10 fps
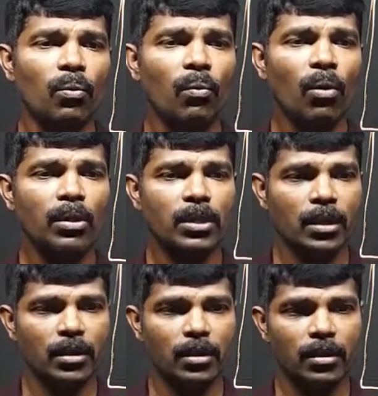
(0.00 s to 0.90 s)

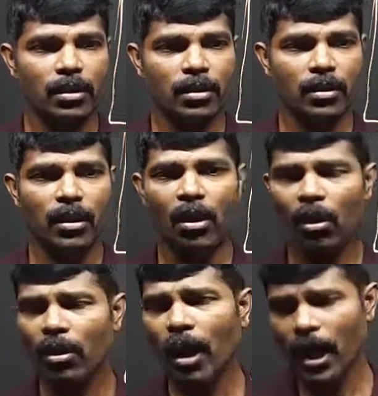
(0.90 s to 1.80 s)
water,
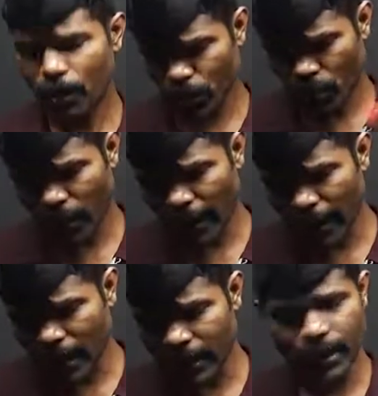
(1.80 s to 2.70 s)
or ice cold
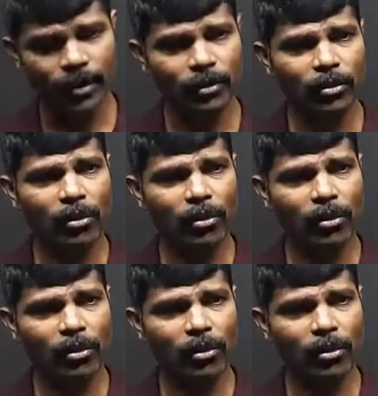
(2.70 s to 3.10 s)
anything,